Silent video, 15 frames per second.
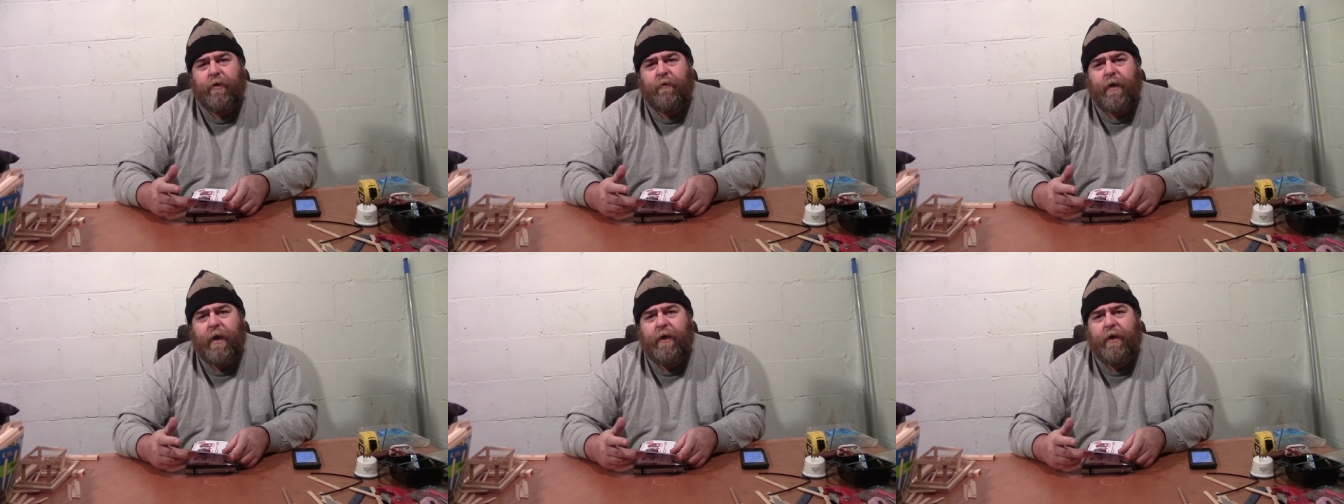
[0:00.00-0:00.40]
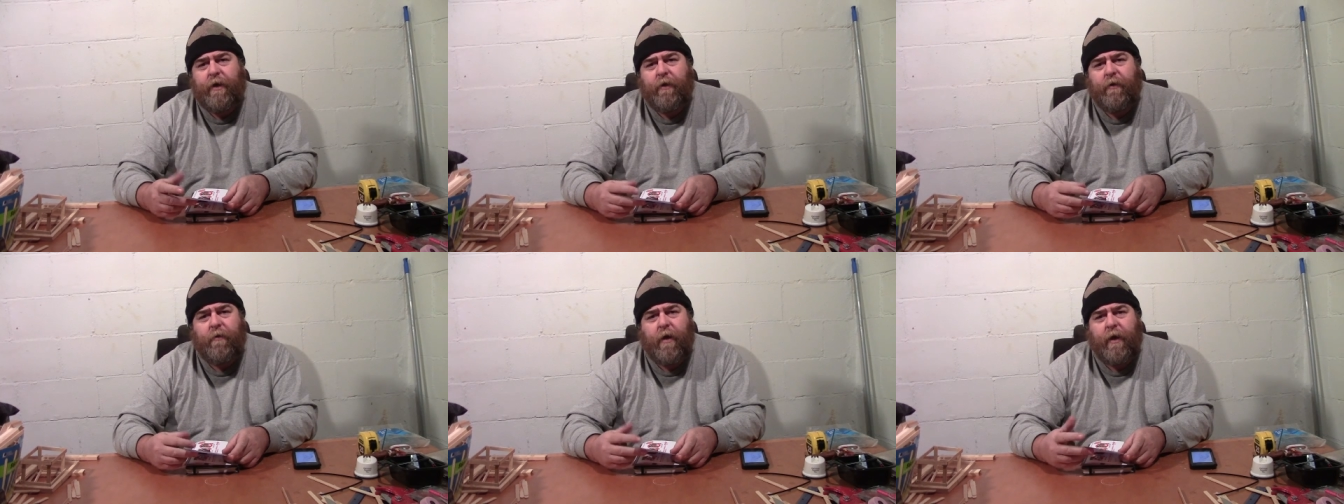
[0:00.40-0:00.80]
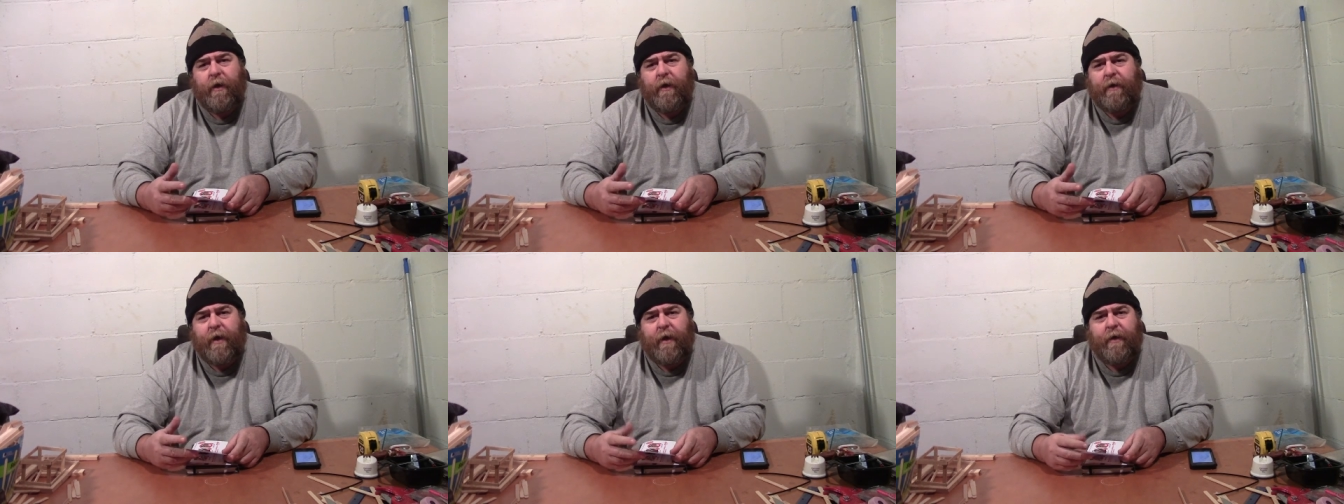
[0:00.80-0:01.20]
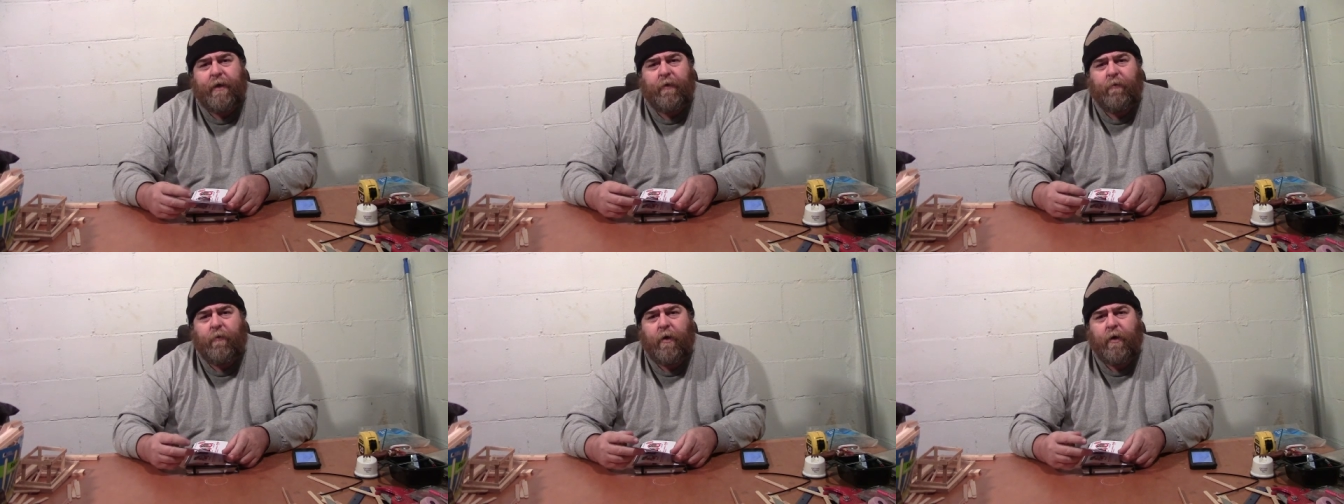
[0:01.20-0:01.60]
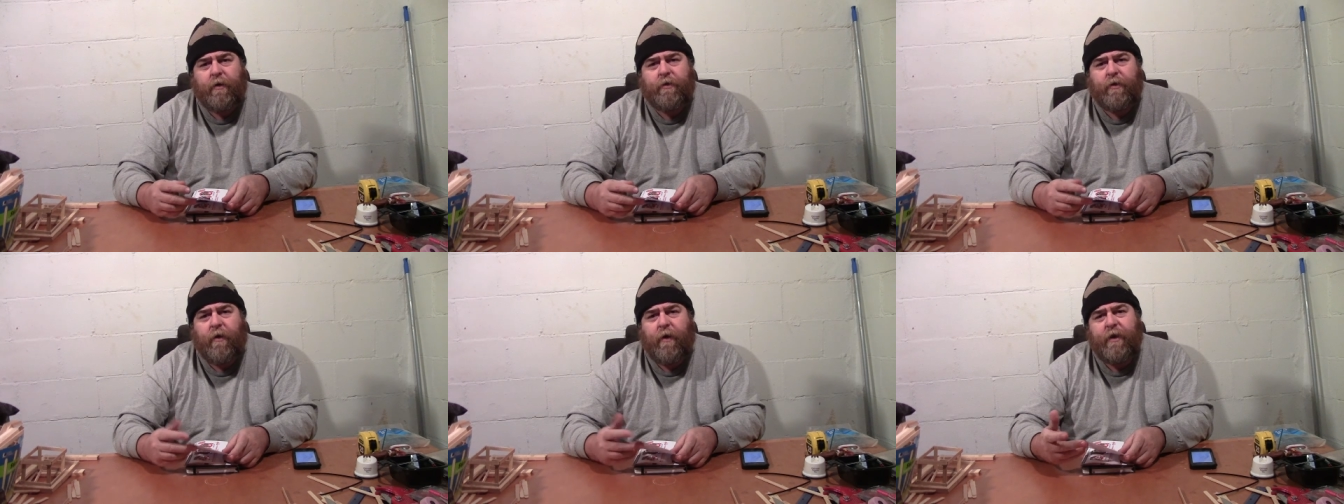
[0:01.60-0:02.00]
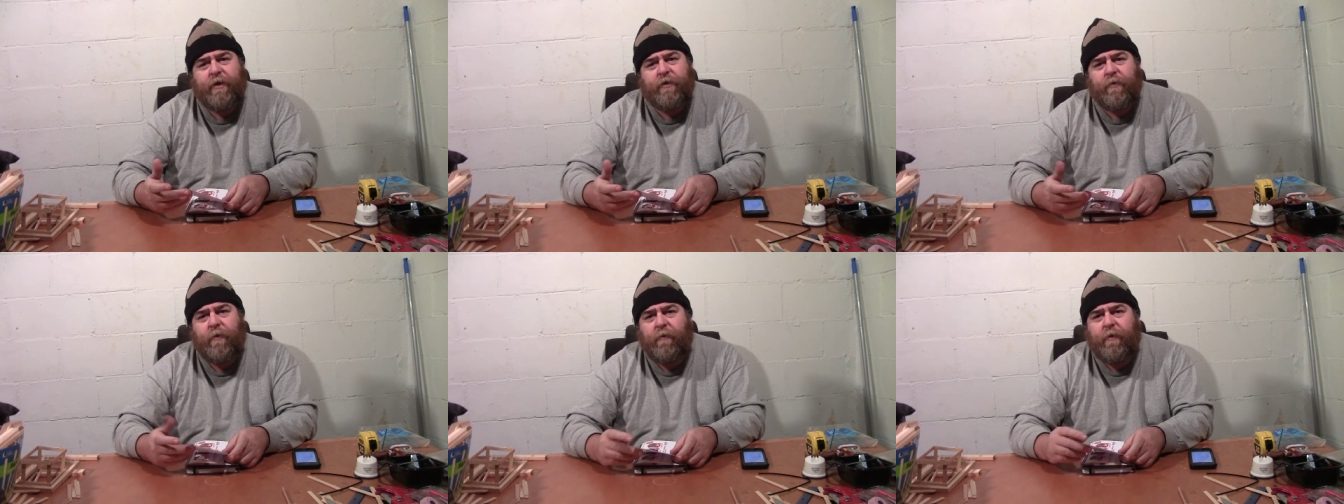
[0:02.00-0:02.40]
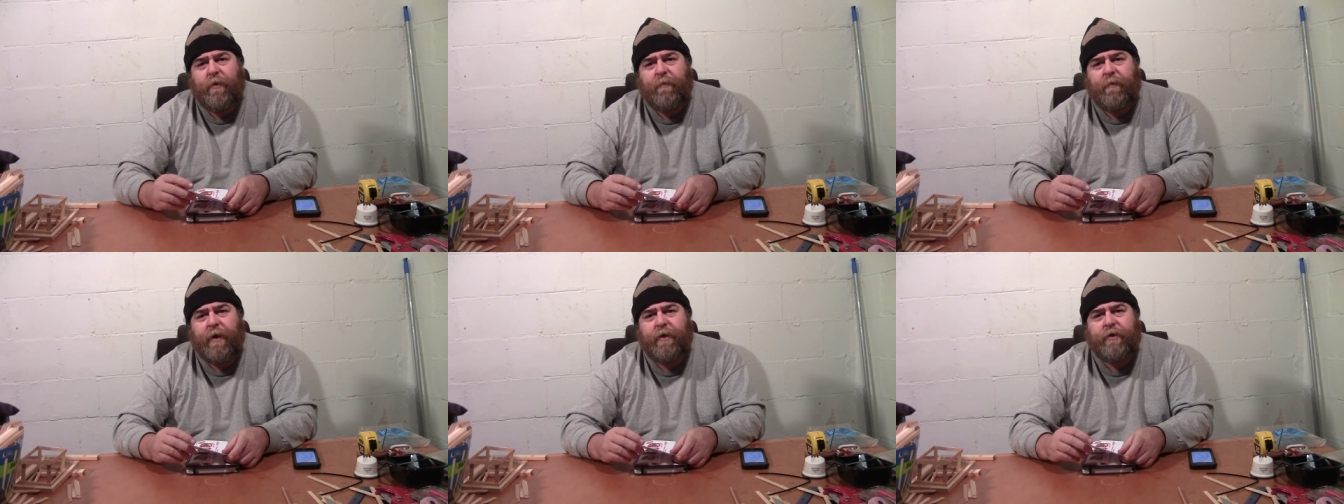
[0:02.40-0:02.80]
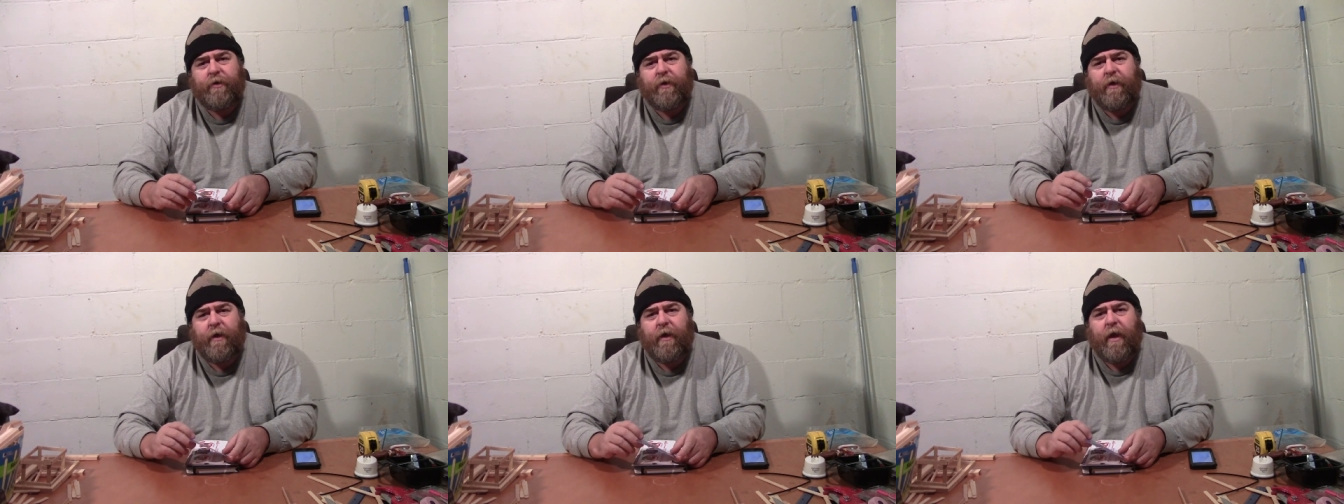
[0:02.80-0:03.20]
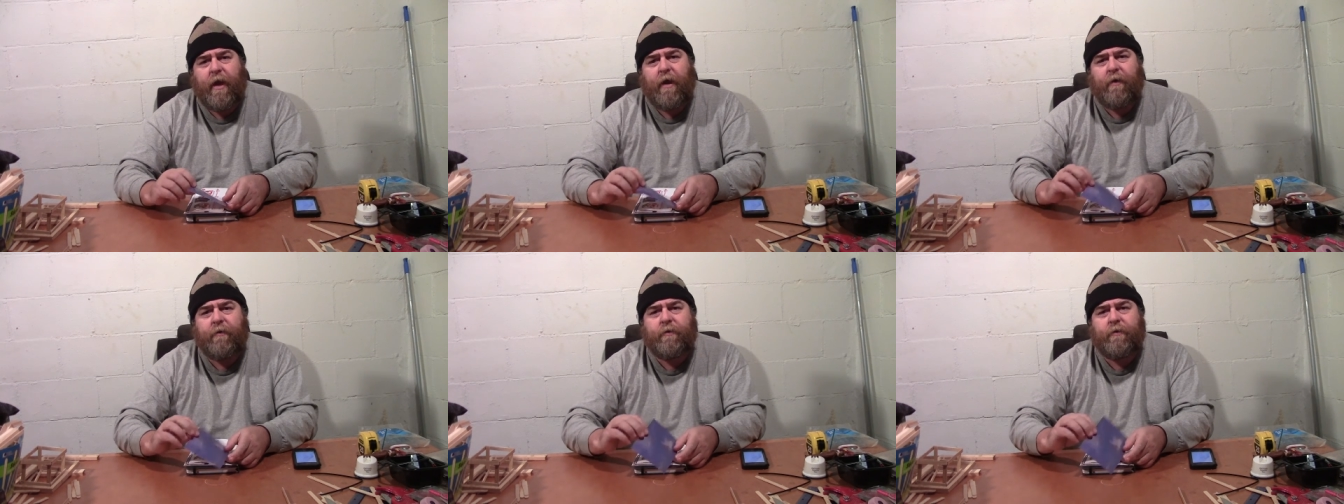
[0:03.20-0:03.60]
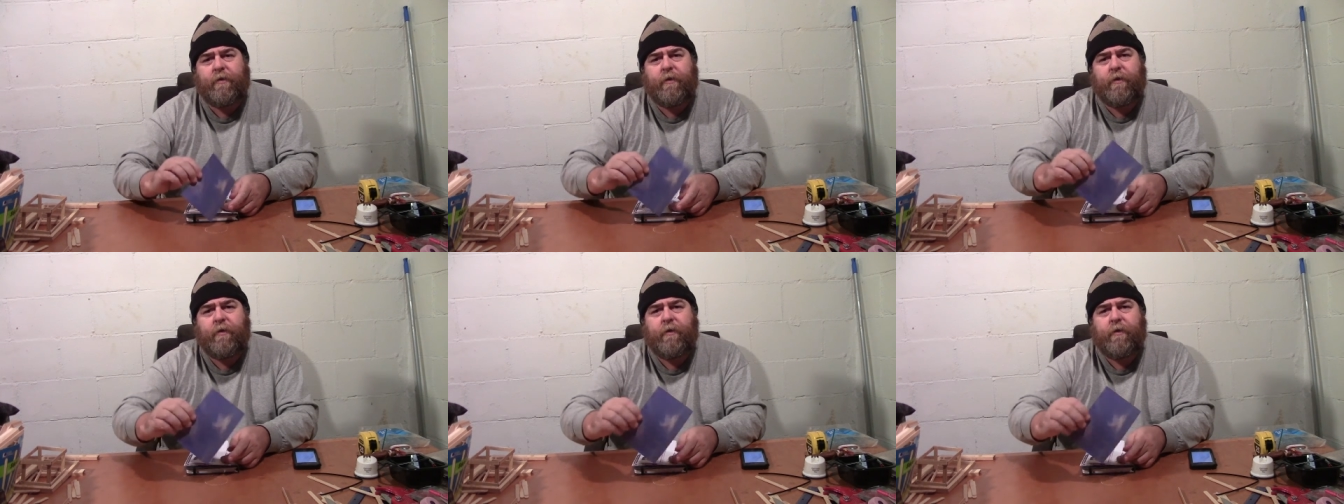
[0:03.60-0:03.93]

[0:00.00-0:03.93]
a red hue on it. That didn't work, so I just went with the picture of the clouds.